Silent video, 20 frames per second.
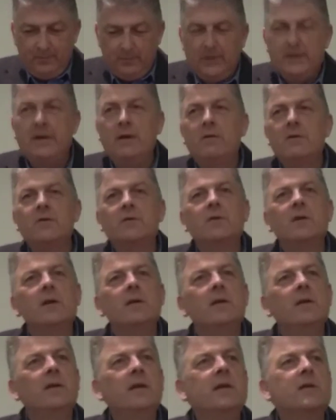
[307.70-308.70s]
But there are
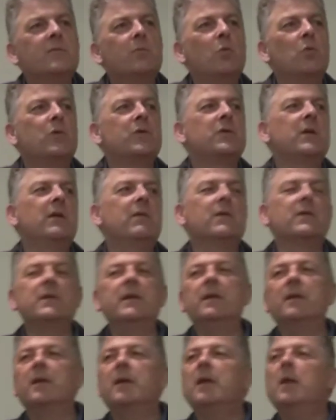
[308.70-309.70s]
certain things more
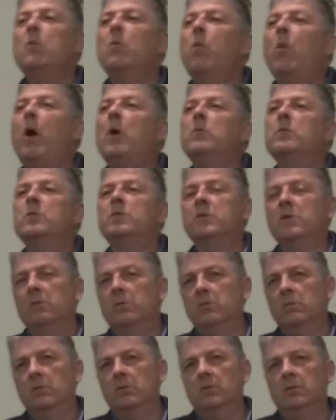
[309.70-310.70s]
seriously that he won't
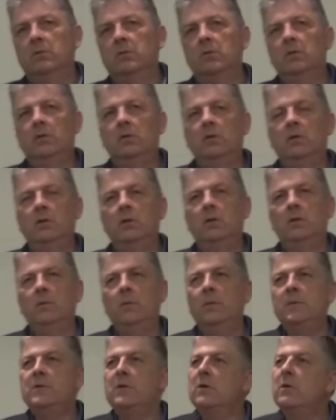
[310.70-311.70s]
do,
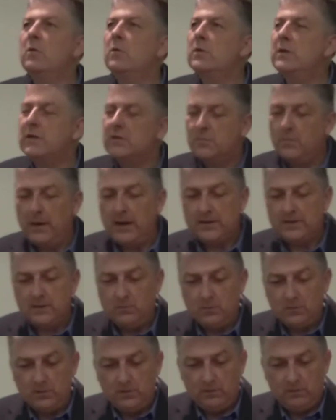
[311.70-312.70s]
that we should not expect
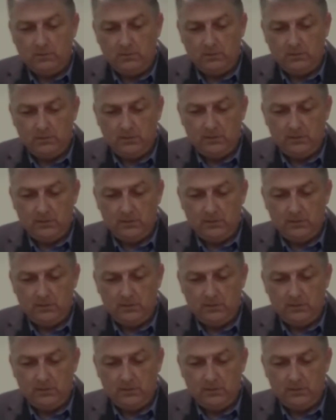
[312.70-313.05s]
him to do.